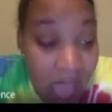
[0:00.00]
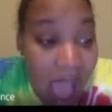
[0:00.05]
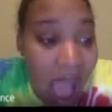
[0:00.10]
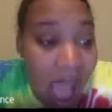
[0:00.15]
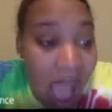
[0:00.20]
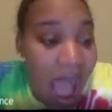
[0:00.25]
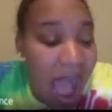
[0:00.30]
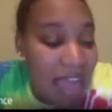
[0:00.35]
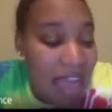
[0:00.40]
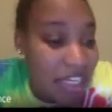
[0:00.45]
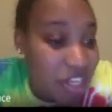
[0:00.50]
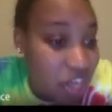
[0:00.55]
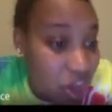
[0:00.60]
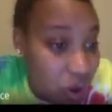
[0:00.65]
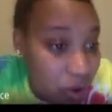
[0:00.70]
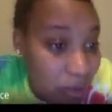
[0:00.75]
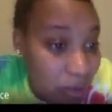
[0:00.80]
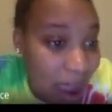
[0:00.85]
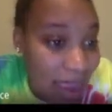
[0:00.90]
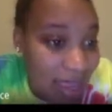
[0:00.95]
I
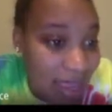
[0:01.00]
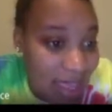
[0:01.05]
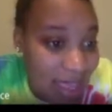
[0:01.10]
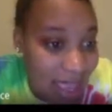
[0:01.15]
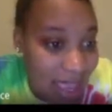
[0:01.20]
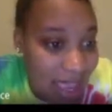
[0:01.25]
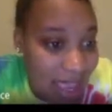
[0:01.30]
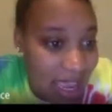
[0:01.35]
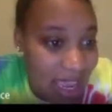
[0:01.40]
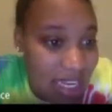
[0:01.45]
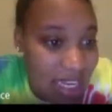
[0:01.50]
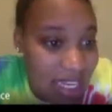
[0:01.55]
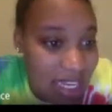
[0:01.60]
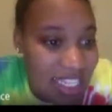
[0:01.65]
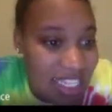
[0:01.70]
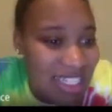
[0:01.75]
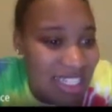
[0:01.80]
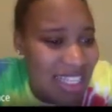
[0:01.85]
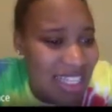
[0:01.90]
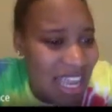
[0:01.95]
know I can
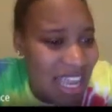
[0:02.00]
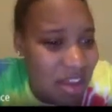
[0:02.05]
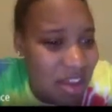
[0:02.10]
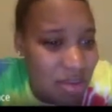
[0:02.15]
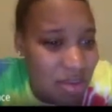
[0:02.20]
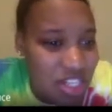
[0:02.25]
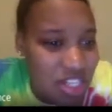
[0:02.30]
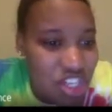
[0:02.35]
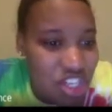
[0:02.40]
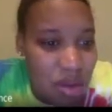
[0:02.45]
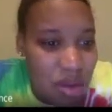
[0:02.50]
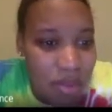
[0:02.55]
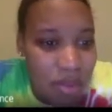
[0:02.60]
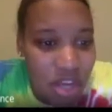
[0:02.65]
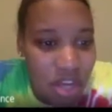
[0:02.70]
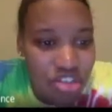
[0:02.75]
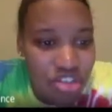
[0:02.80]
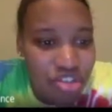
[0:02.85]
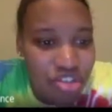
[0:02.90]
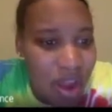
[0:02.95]
distinguish among
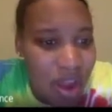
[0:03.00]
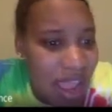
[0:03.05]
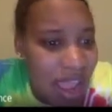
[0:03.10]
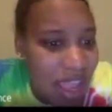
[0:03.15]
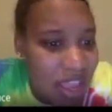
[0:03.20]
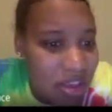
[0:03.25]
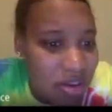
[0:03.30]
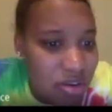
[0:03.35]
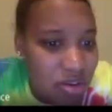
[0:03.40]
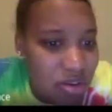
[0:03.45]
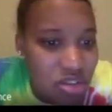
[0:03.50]
triangles,